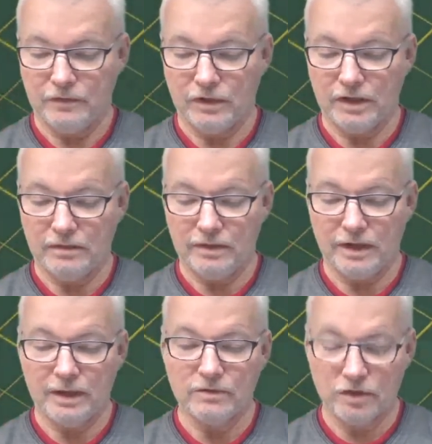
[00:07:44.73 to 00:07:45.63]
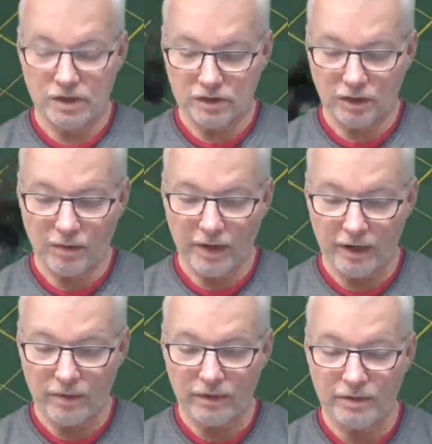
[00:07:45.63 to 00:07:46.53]
Alright, now that one's going to drop
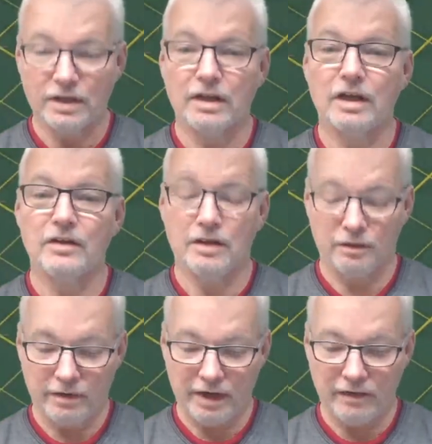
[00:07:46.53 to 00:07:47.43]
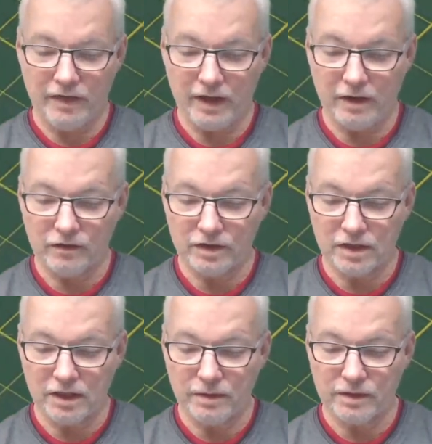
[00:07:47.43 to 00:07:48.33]
out, but I'm going to cut the other end of that off
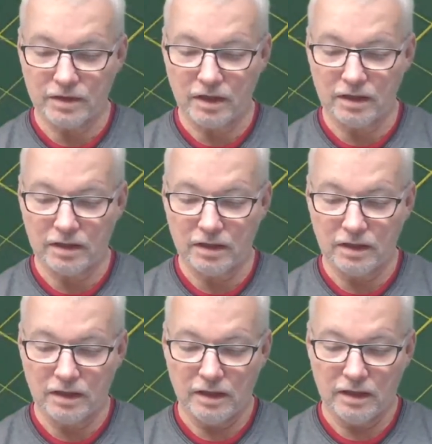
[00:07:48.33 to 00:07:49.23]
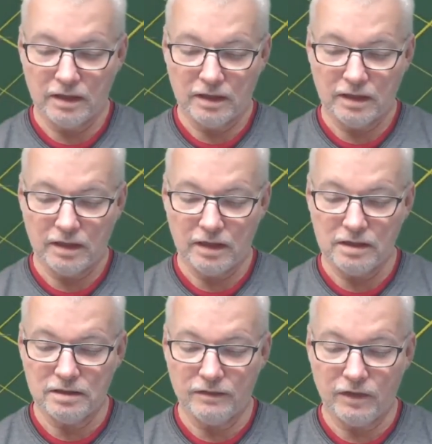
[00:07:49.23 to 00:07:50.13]
because I know it's got
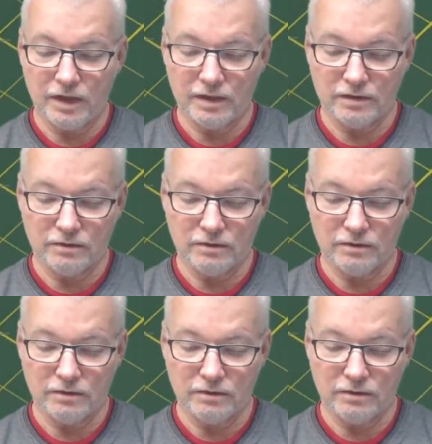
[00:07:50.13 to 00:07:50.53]
adhesive on it.